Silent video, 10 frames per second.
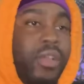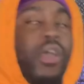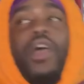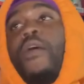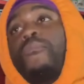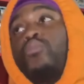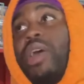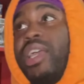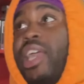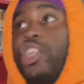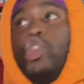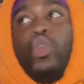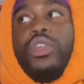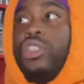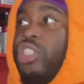I'm going to get
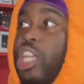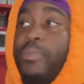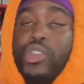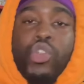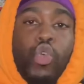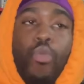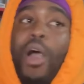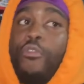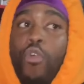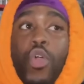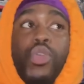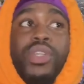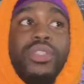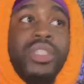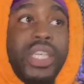you the cheapest 2x4 you
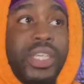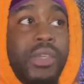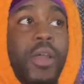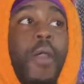can see,